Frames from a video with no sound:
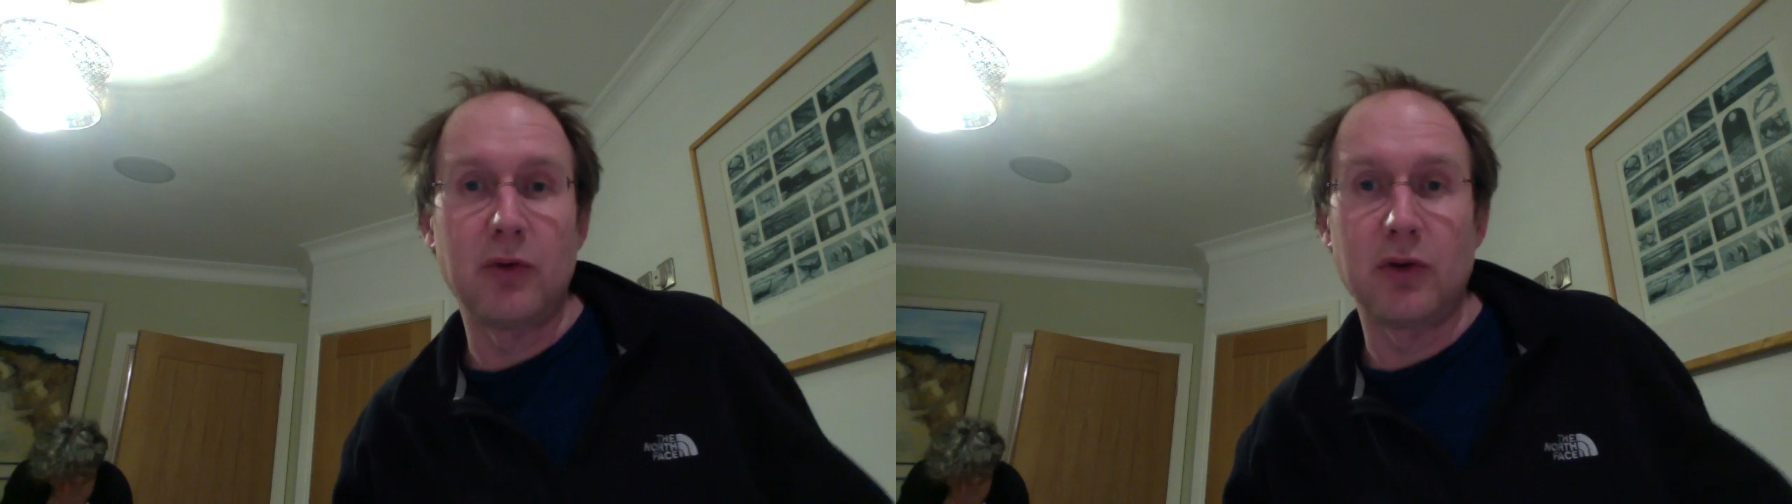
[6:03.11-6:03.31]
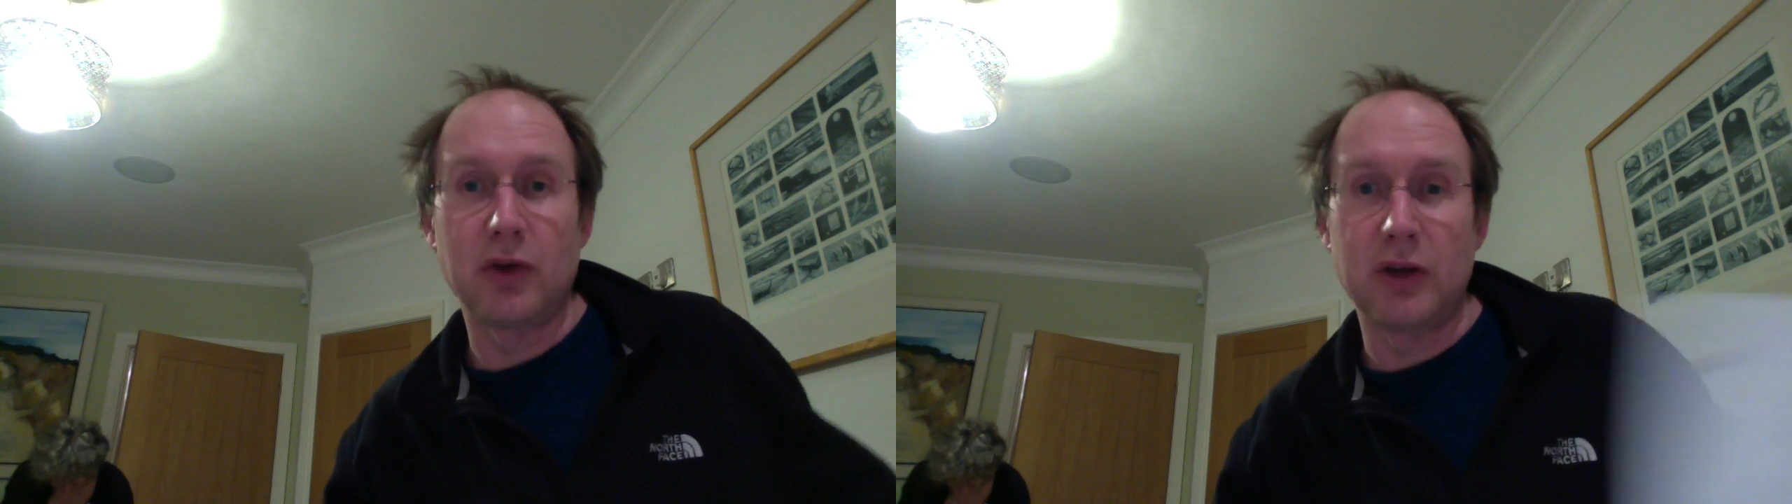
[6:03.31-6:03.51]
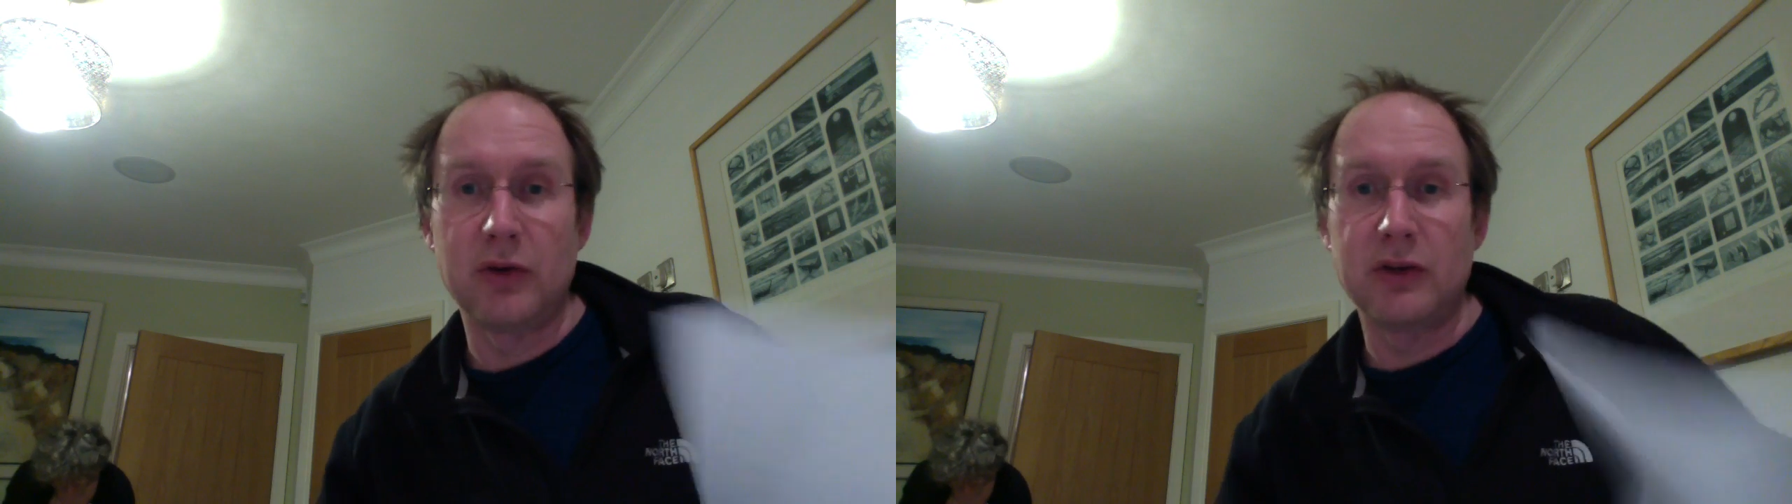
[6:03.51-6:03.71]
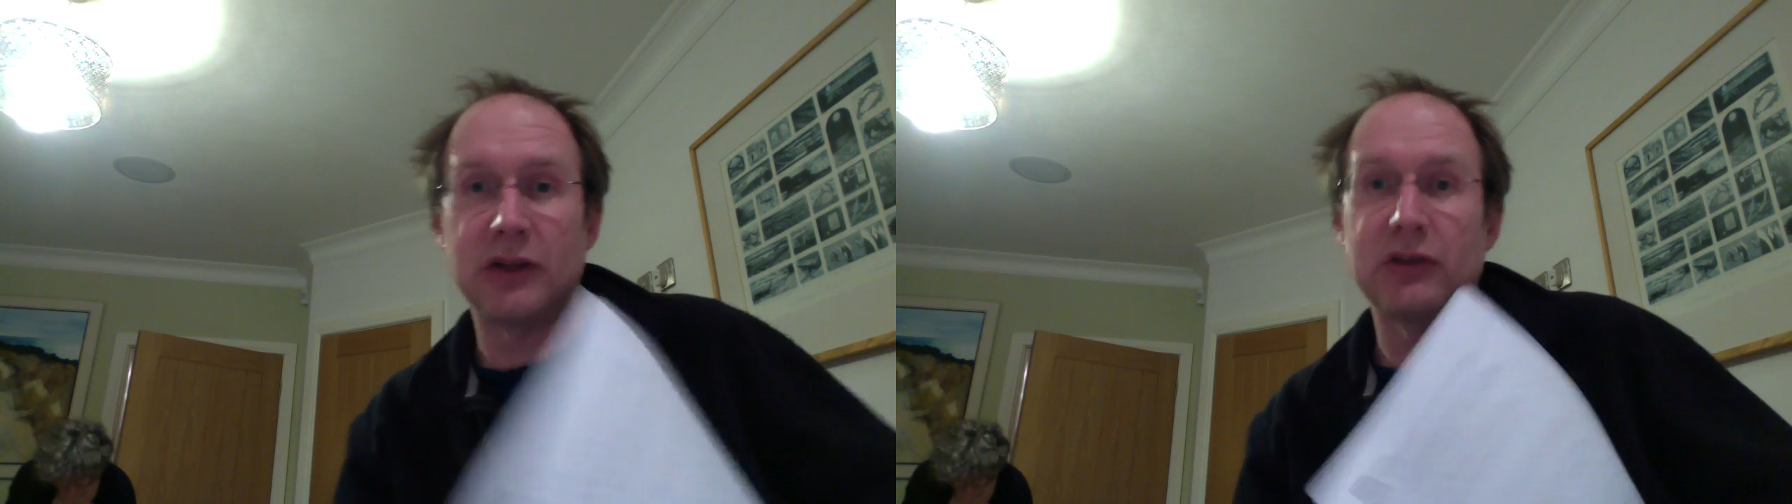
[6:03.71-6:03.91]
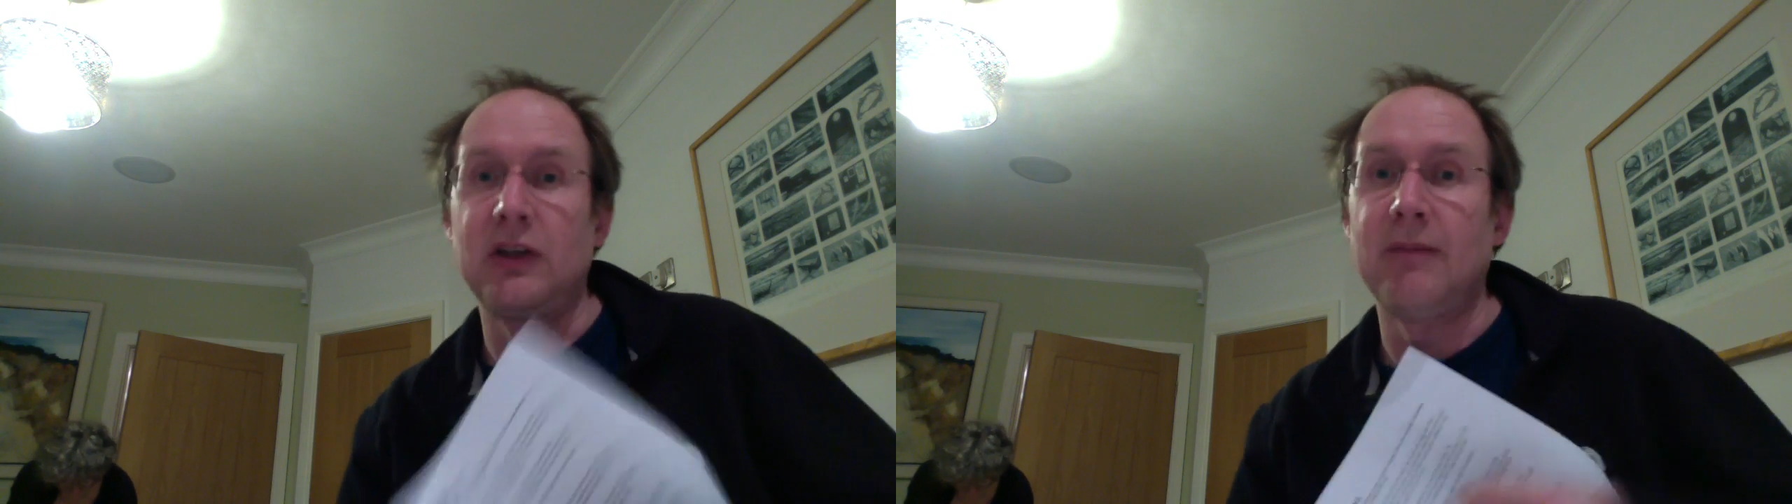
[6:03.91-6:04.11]
you've got here is
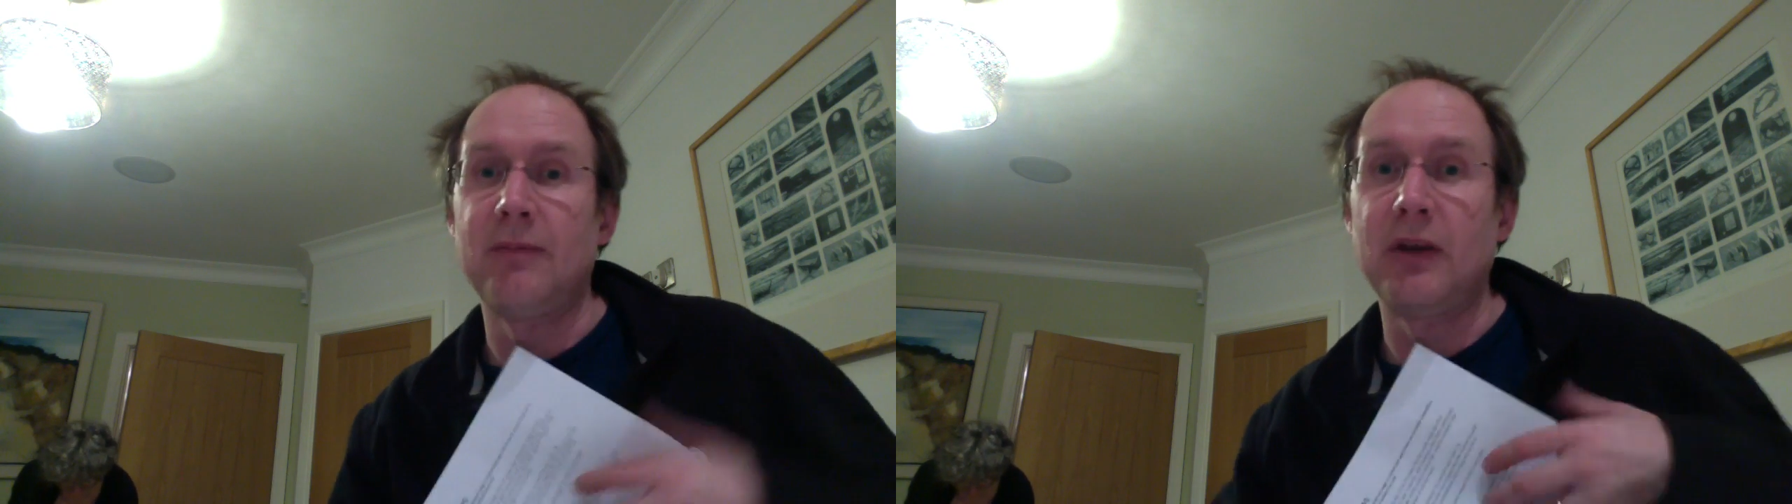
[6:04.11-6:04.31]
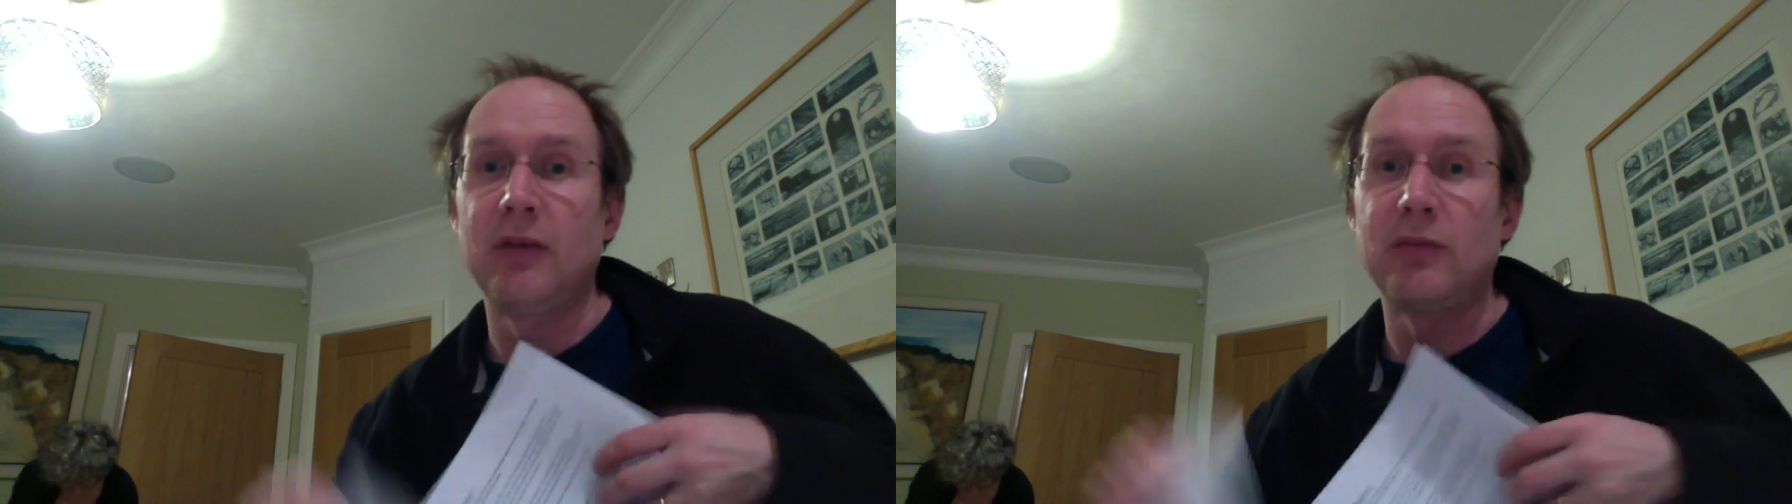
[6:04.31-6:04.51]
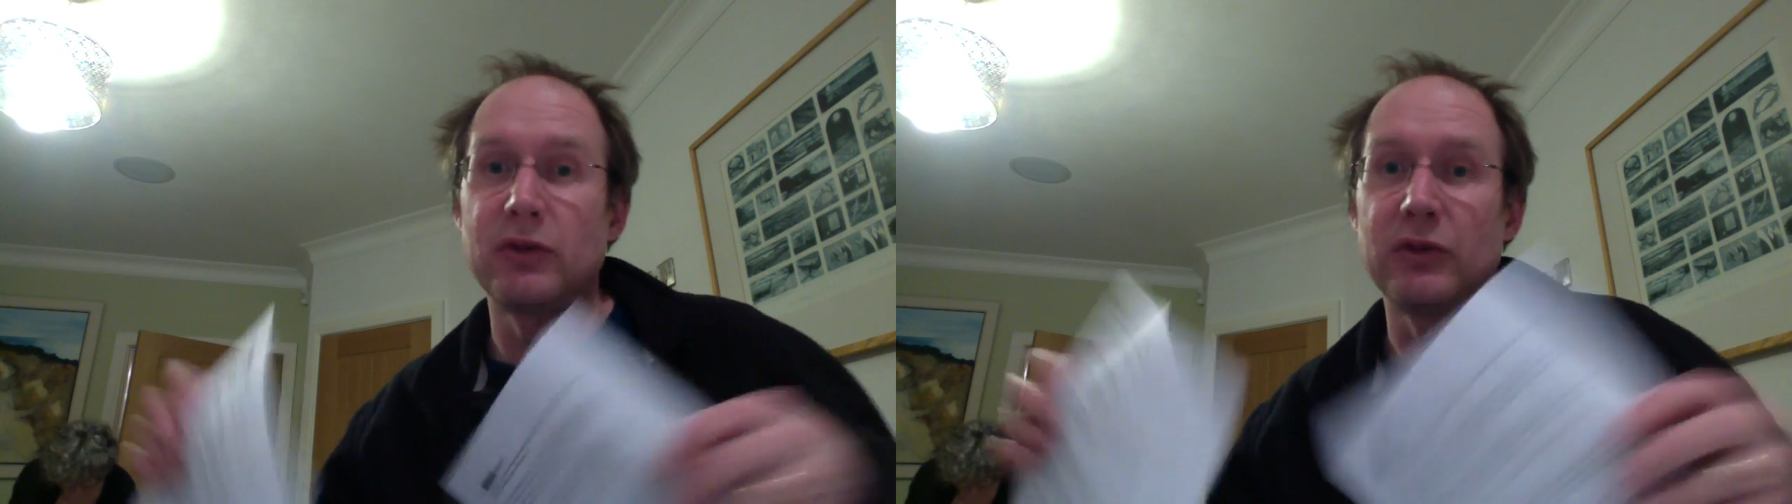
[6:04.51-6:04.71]
actually two